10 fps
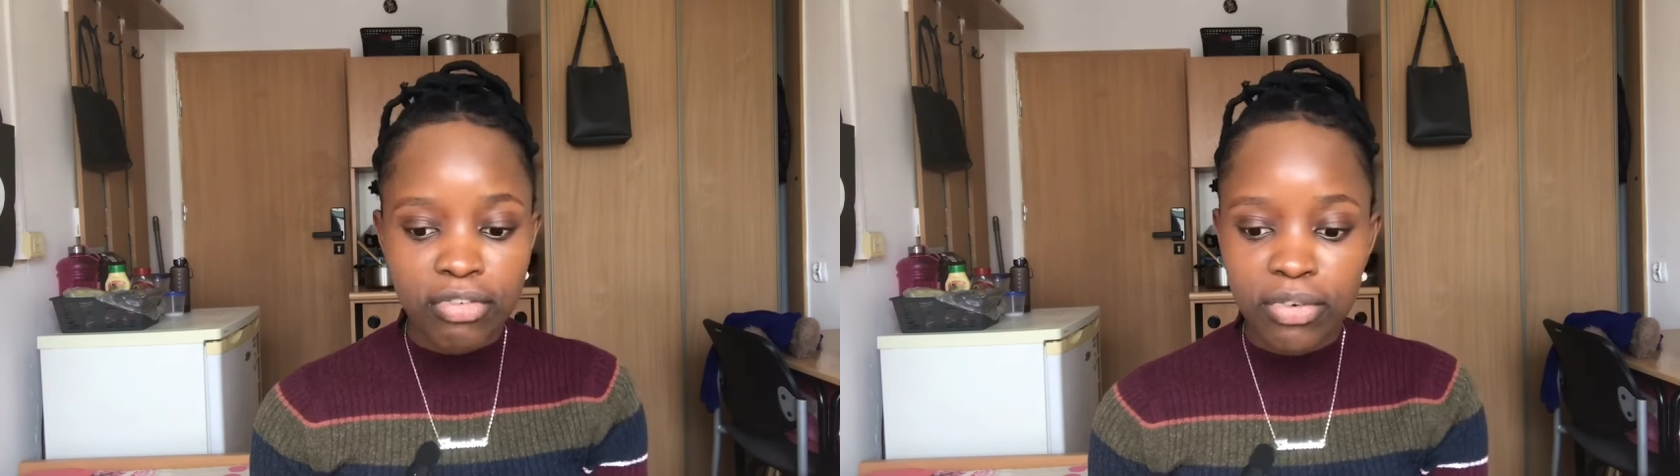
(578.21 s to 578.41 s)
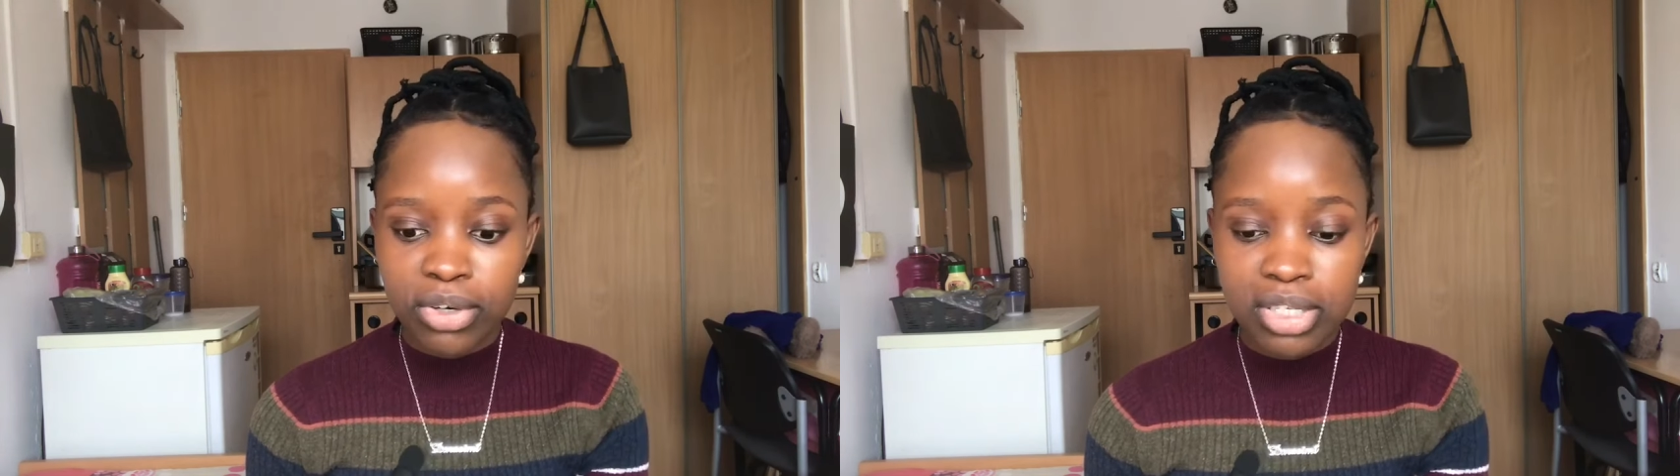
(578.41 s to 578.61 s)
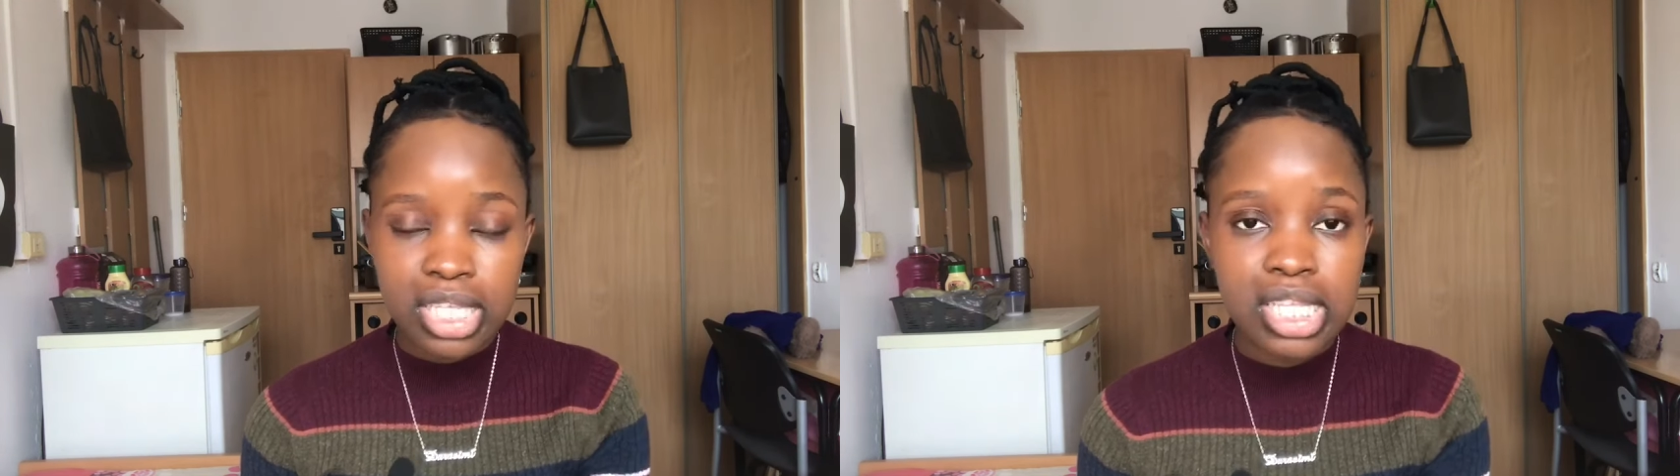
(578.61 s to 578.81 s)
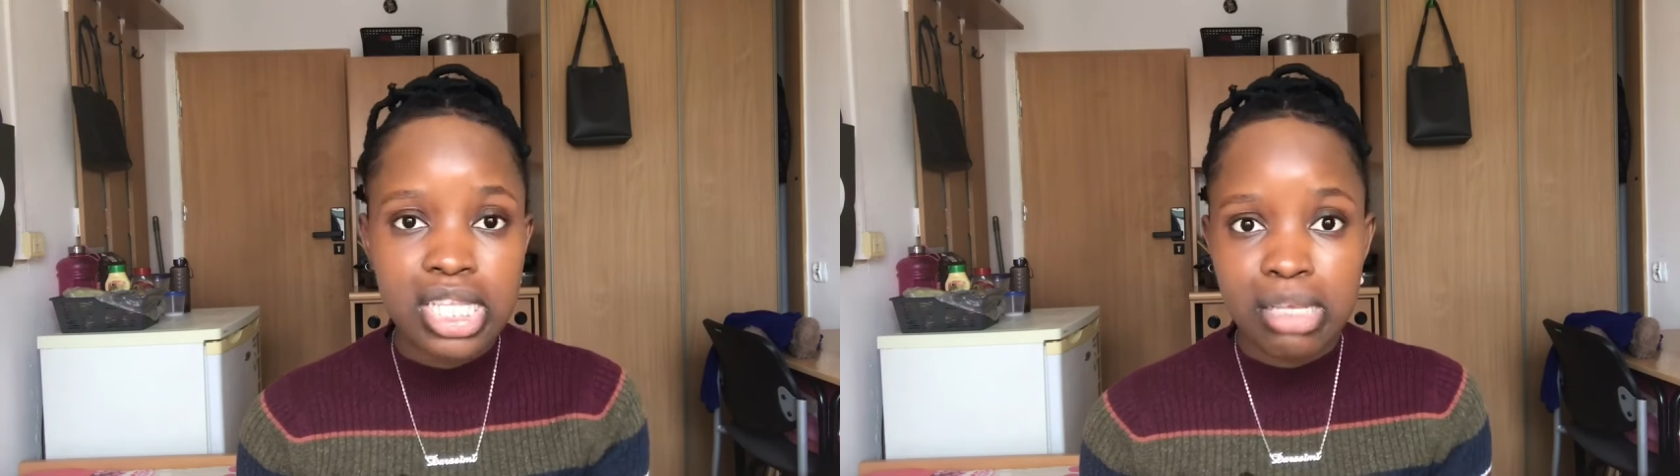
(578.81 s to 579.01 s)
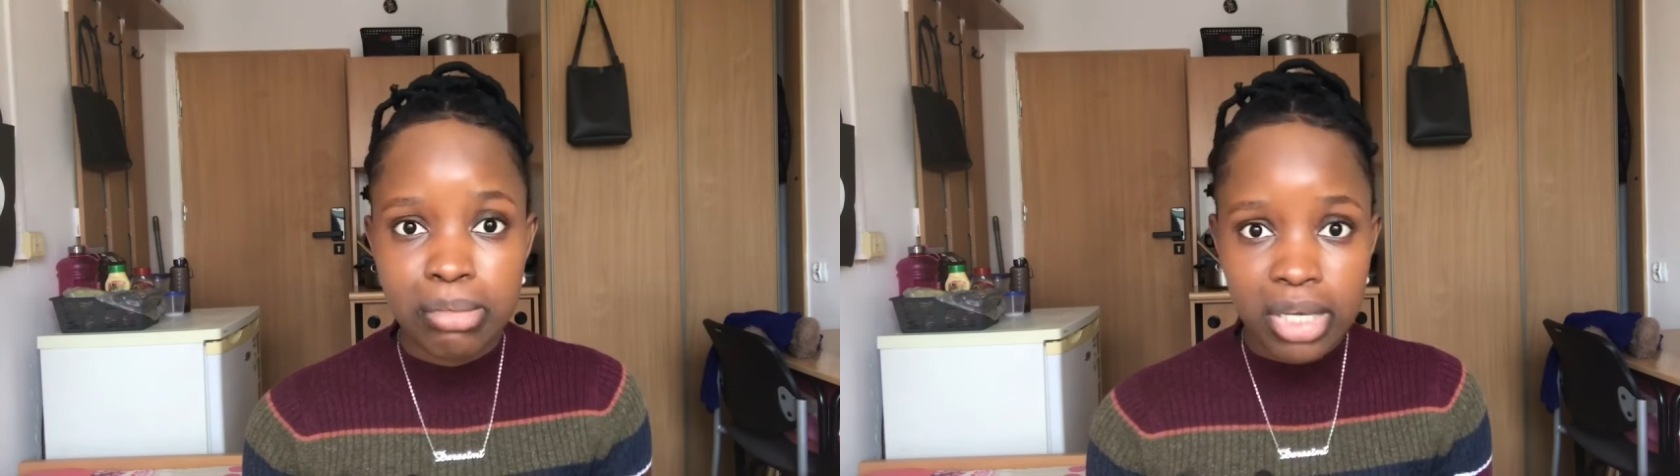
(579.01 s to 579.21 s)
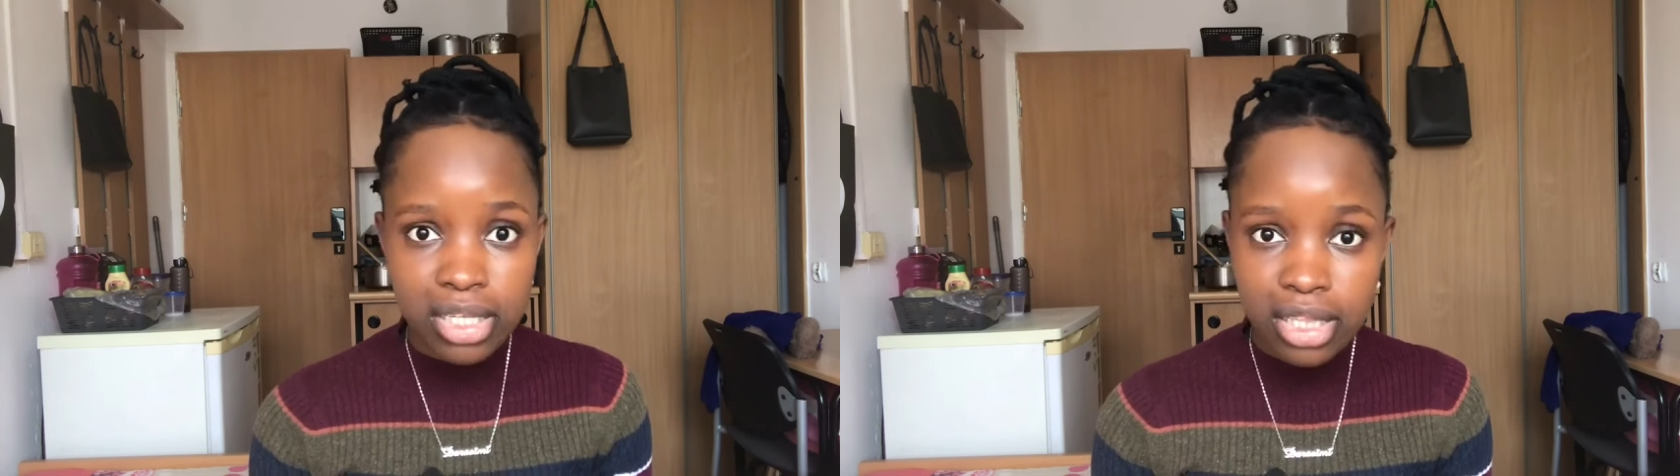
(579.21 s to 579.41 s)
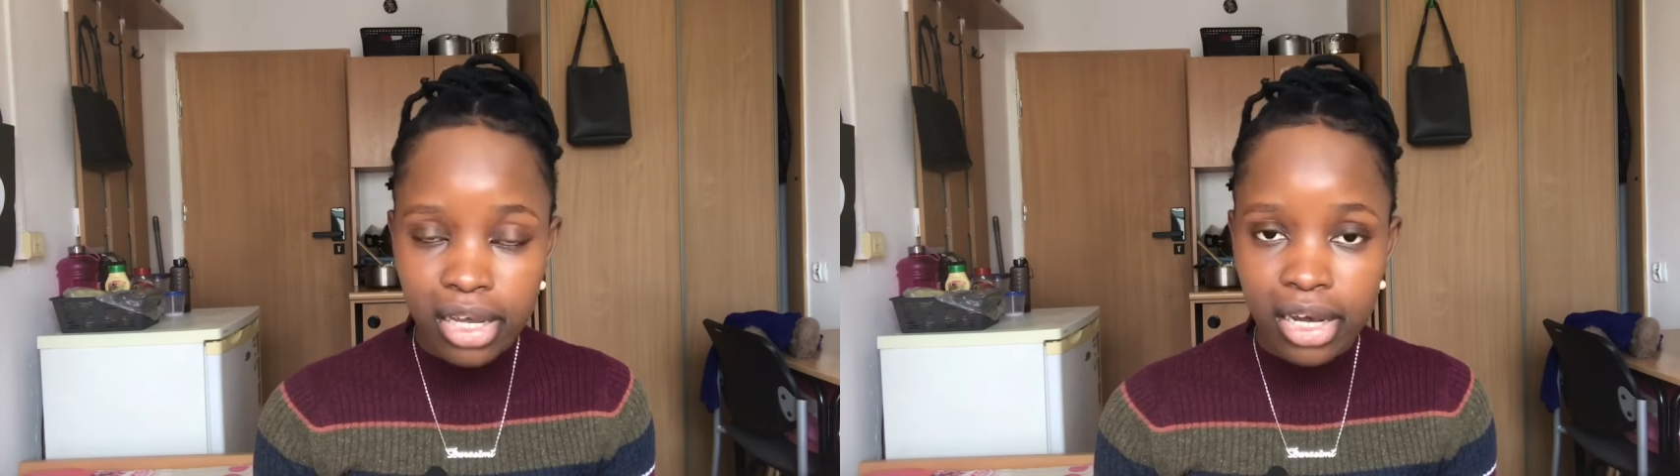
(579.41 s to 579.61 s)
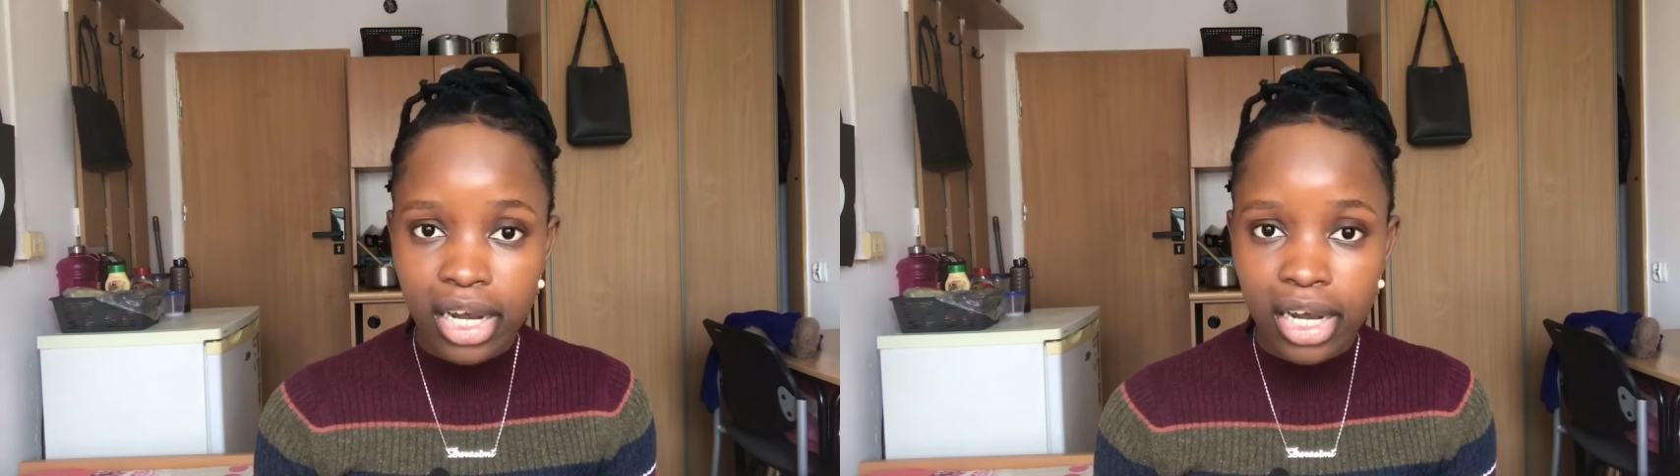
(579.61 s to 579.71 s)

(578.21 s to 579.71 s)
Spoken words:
first semester,